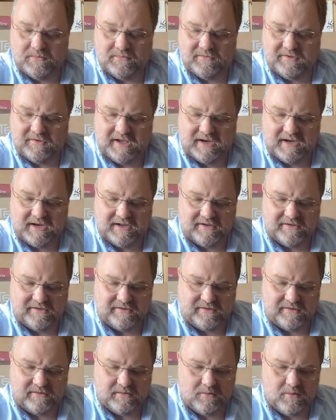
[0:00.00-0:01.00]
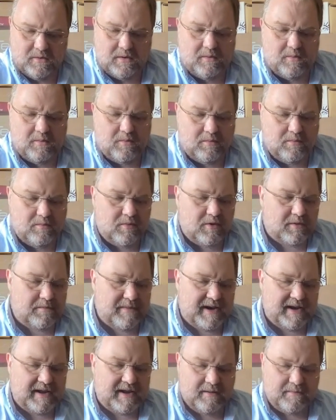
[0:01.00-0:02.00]
Technics, what
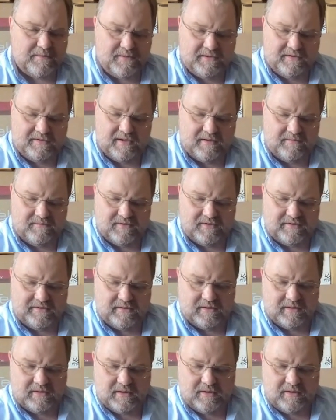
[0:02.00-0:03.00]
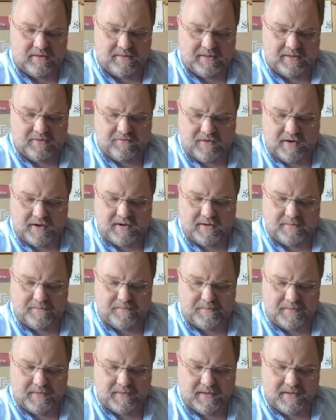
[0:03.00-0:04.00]
many companies have is that they'll run a
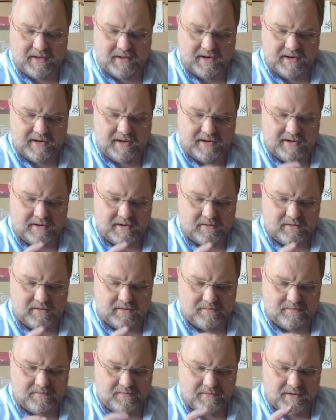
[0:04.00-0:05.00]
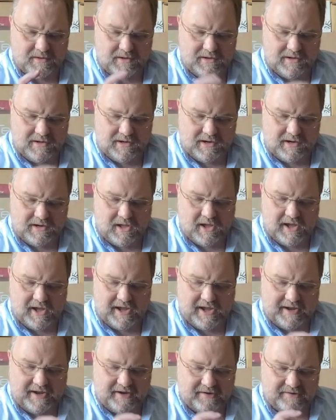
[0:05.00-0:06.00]
little
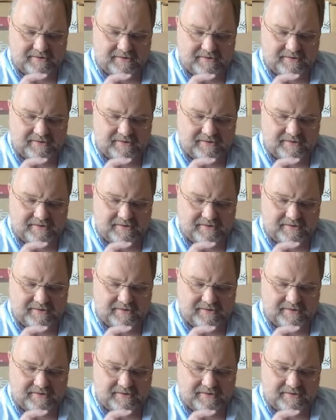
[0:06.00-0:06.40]
light